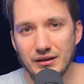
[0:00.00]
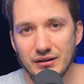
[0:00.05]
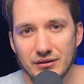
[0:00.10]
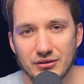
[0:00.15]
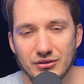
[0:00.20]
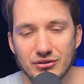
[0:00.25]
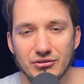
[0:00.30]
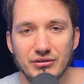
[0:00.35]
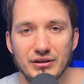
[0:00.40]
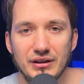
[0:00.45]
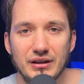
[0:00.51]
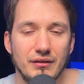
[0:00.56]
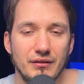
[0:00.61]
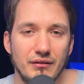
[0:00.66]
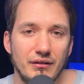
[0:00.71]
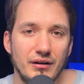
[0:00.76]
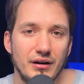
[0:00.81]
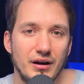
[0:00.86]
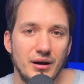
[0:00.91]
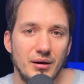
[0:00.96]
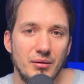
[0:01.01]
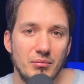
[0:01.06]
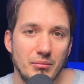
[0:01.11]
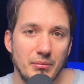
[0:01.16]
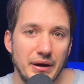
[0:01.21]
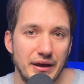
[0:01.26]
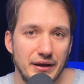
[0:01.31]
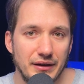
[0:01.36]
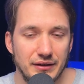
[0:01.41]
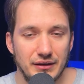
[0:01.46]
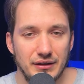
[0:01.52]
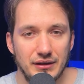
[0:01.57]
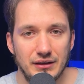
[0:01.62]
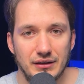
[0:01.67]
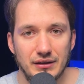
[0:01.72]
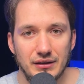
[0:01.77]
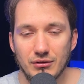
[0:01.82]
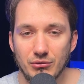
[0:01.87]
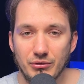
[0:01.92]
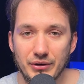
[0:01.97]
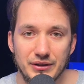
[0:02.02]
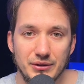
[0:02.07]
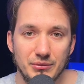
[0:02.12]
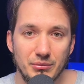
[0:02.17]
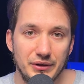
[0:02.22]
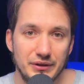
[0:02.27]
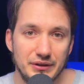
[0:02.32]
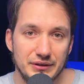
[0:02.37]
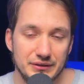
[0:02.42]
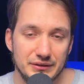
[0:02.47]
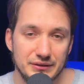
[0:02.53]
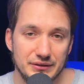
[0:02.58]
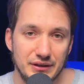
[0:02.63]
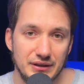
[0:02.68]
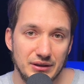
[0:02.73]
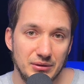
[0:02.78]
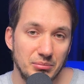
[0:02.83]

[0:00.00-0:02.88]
industry, there are many already written and